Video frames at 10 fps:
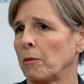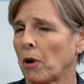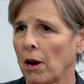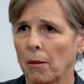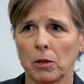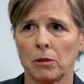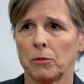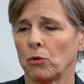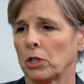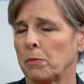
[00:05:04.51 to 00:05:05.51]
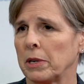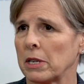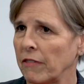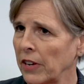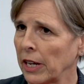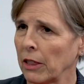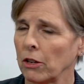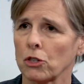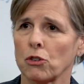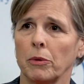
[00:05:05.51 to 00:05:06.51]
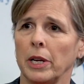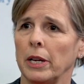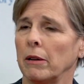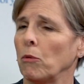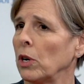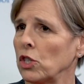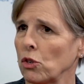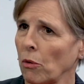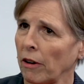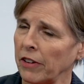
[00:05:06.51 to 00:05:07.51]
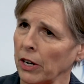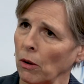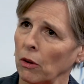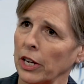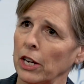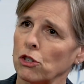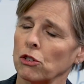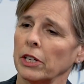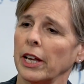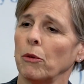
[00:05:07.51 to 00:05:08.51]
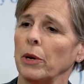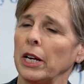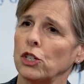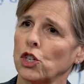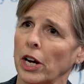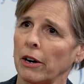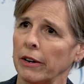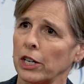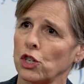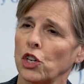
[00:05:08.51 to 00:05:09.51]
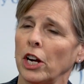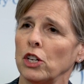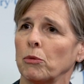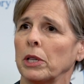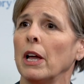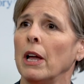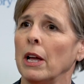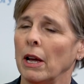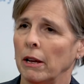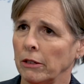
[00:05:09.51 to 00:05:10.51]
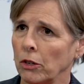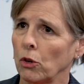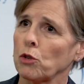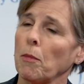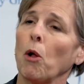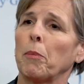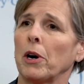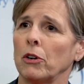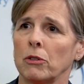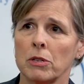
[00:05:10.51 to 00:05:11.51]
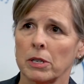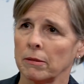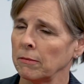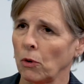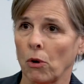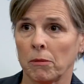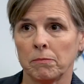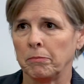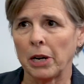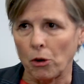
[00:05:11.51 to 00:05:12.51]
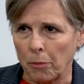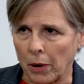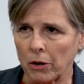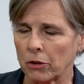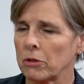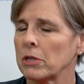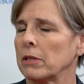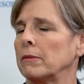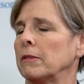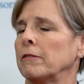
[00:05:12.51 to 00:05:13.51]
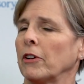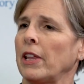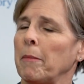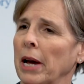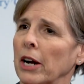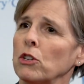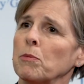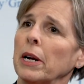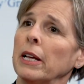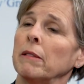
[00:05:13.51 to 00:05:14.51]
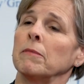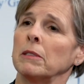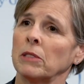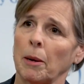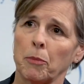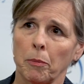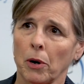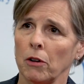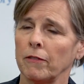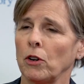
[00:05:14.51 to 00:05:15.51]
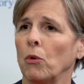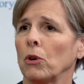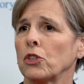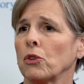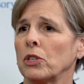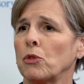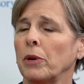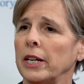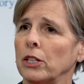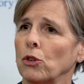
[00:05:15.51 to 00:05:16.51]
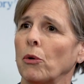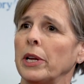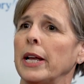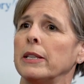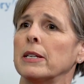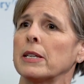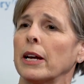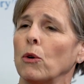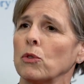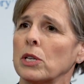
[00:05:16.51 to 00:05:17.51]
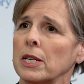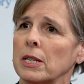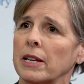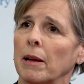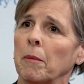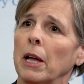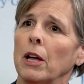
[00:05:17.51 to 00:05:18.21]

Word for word: a problem to a specific industry in one geographical location, can really share and exchange with, you know, small partners and or bigger partners, and for that matters, but in separate part of the world. So it's really to create this ecosystem,